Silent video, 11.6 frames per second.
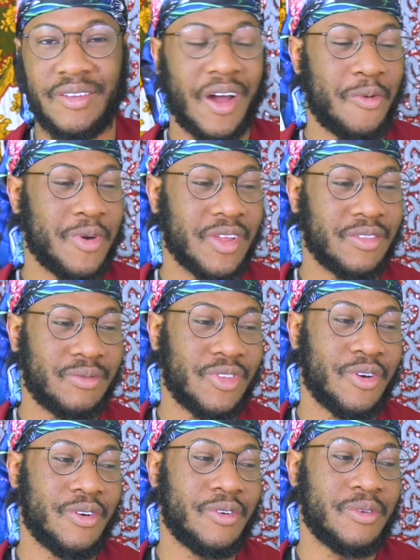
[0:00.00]
I wouldn't
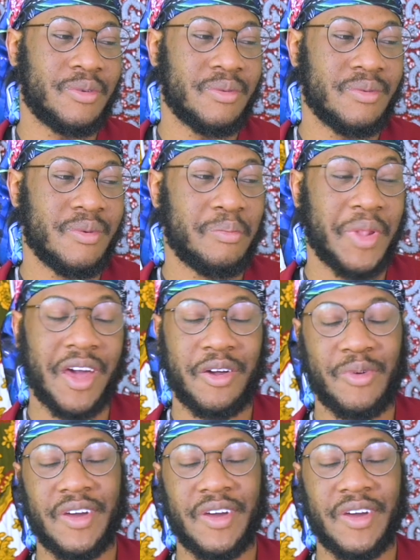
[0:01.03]
throw black and